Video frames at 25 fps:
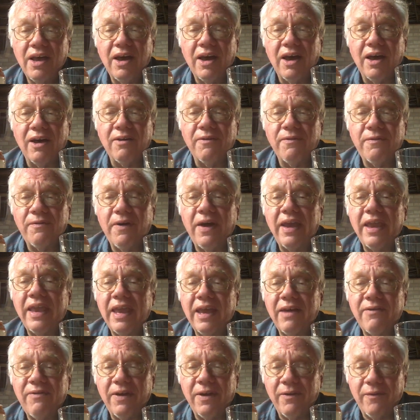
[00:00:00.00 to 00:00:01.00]
of a
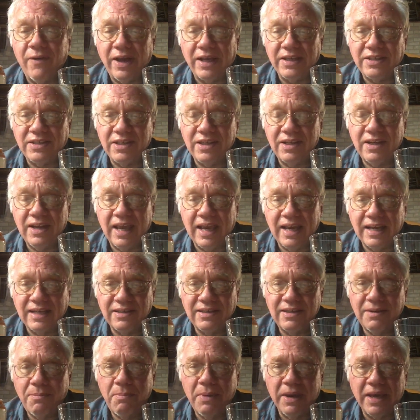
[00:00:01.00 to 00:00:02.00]
Hefeweizen
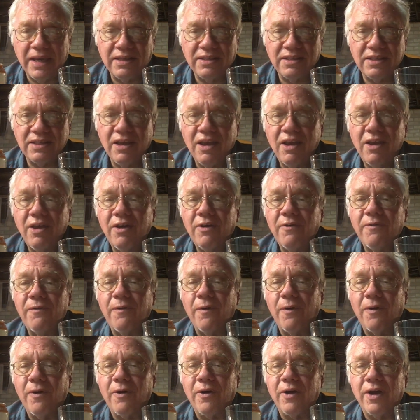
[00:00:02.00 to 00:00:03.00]
as a base
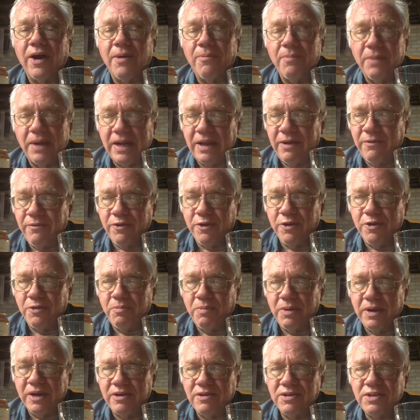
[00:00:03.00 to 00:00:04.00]
for many fruit
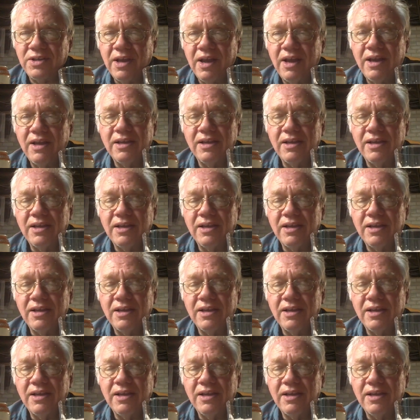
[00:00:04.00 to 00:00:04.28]
beers.